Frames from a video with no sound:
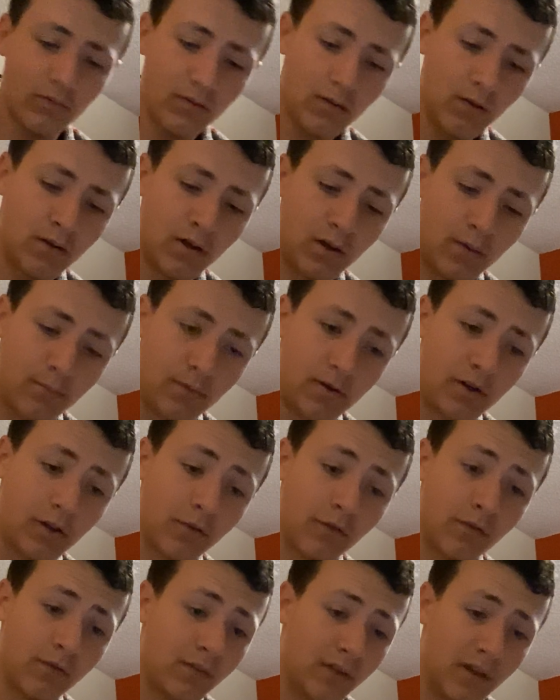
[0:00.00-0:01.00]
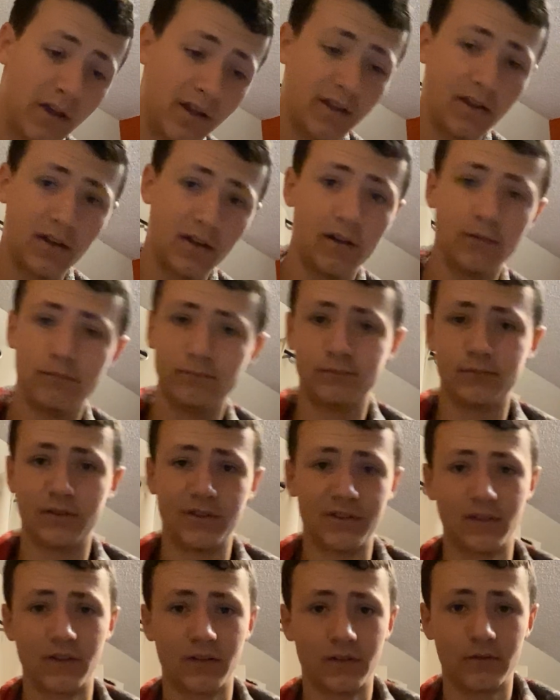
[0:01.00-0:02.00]
But other than that, yeah,
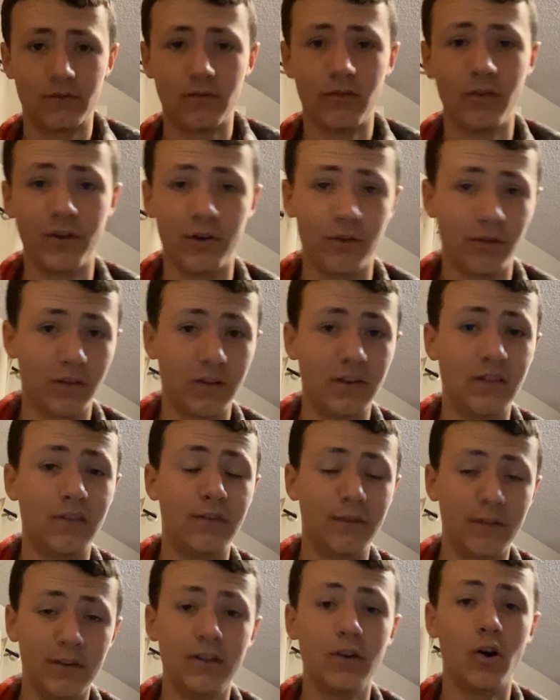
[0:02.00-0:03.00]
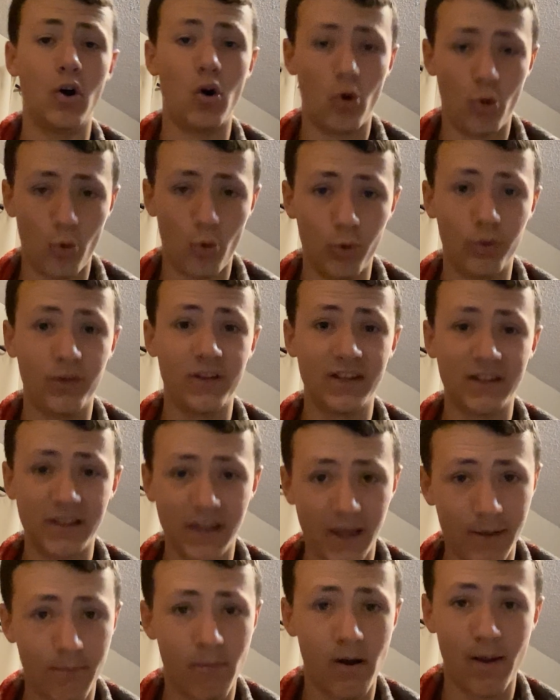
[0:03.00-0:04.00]
that's like literally the only
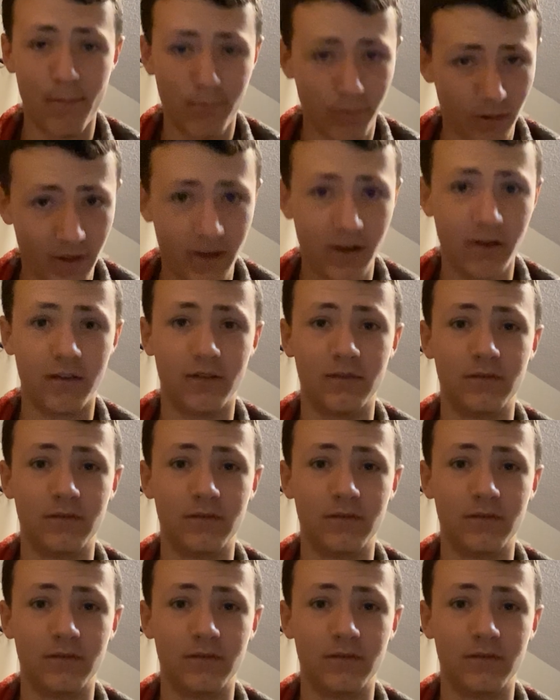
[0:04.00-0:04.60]
game I played.